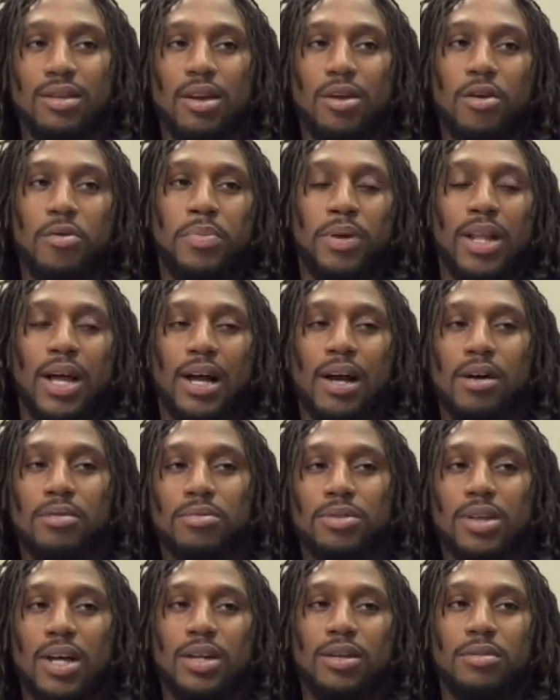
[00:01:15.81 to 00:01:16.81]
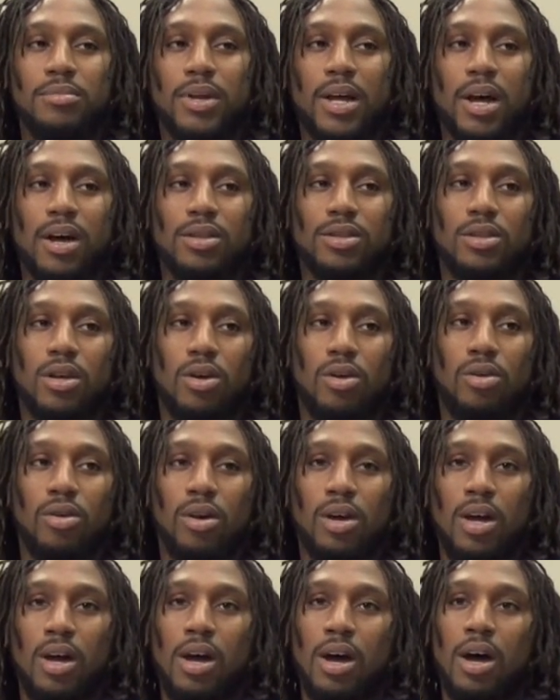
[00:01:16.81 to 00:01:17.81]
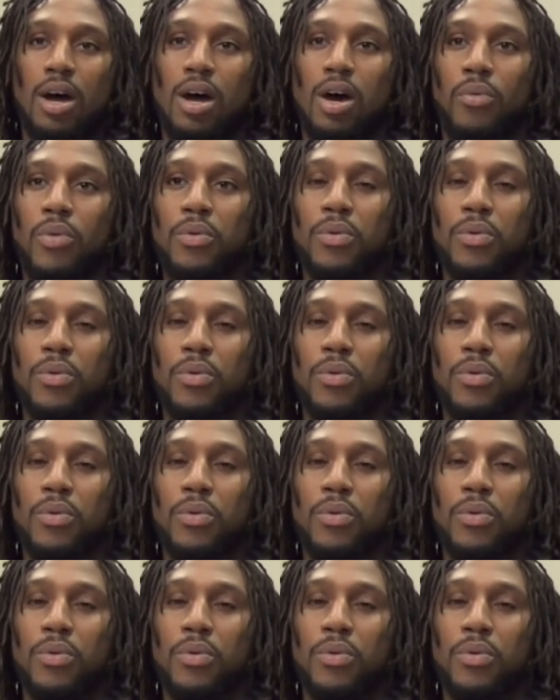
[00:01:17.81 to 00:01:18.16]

and it would be like I was letting them down, you know.